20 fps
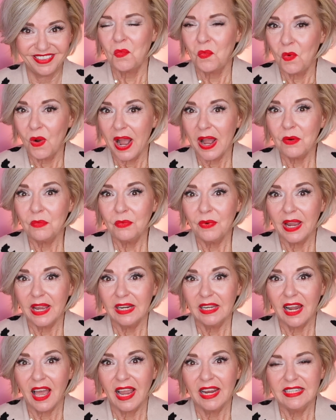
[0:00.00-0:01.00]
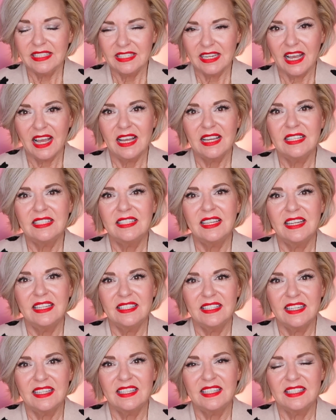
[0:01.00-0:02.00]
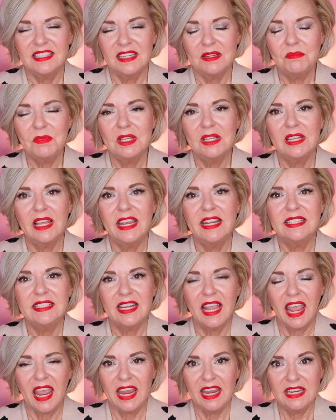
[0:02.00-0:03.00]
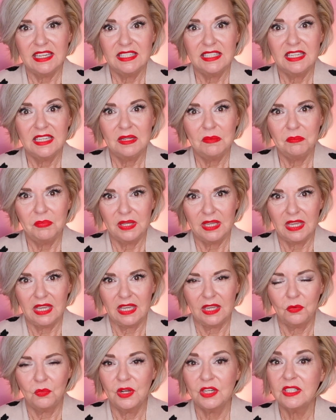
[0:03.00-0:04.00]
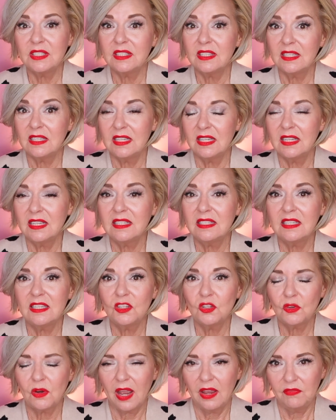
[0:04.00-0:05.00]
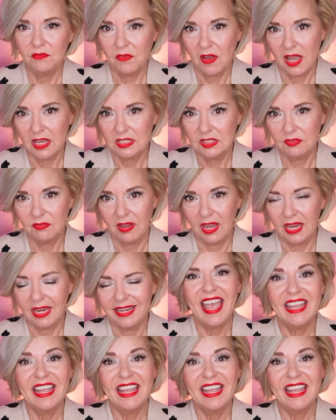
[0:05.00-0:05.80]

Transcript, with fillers: What red light does is it stimulates ATP, which is adenosine triphosphate.